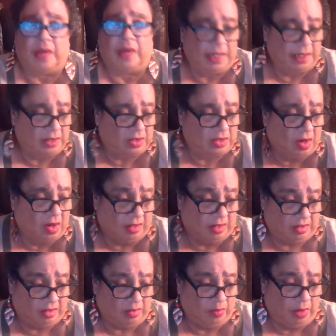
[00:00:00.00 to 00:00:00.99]
training
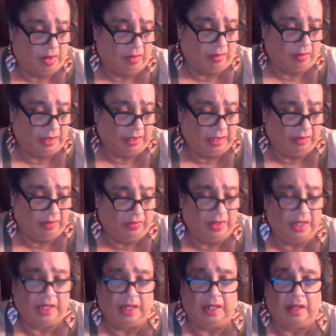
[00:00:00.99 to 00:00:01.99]
starts tomorrow
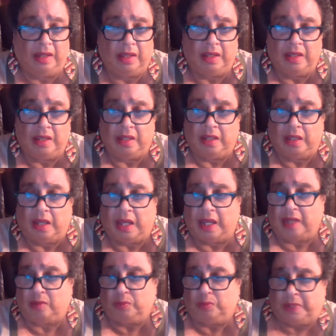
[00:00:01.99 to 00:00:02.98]
evening, and
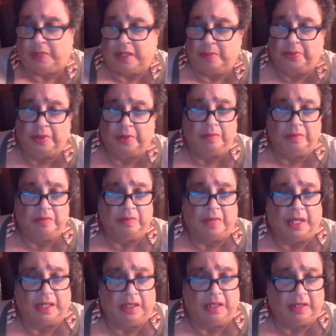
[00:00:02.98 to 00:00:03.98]
you can put
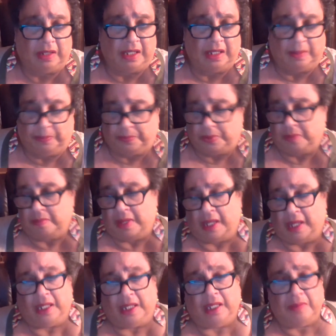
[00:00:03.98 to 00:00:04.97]

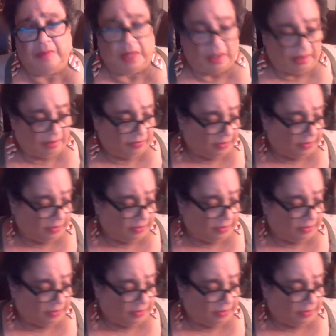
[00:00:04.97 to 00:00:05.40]
my email